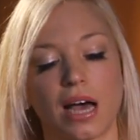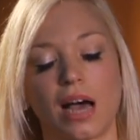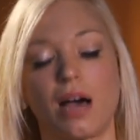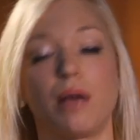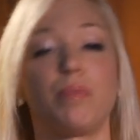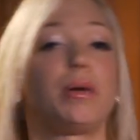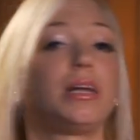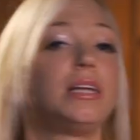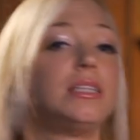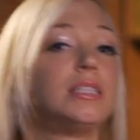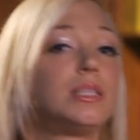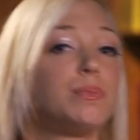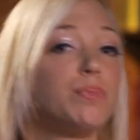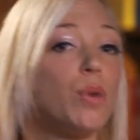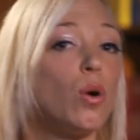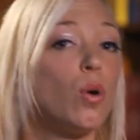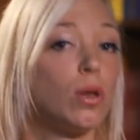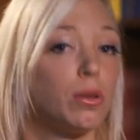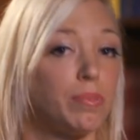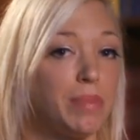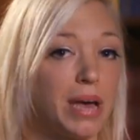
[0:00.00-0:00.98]
but in
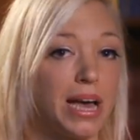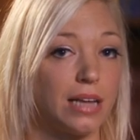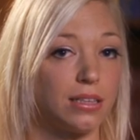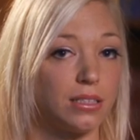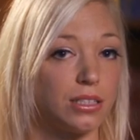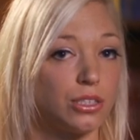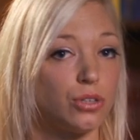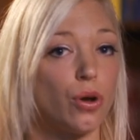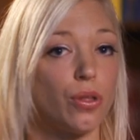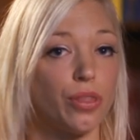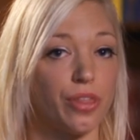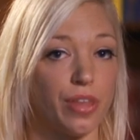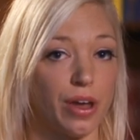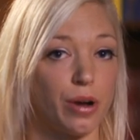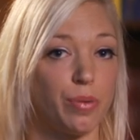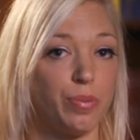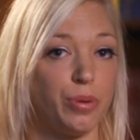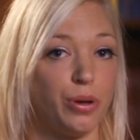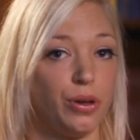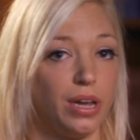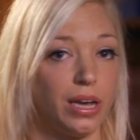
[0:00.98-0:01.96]
small amounts, not
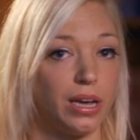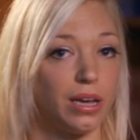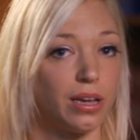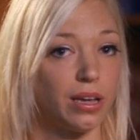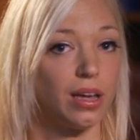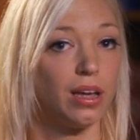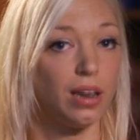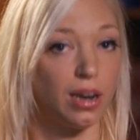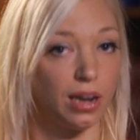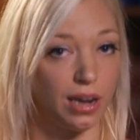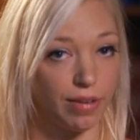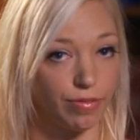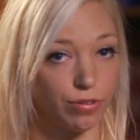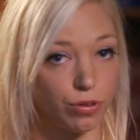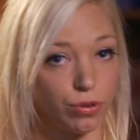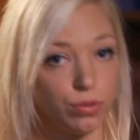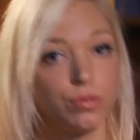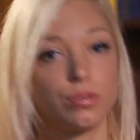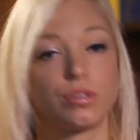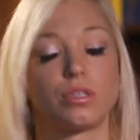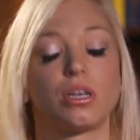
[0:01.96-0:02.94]
therapeutic
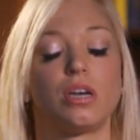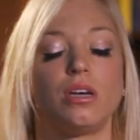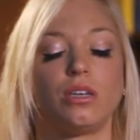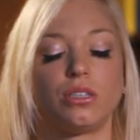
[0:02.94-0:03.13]
levels.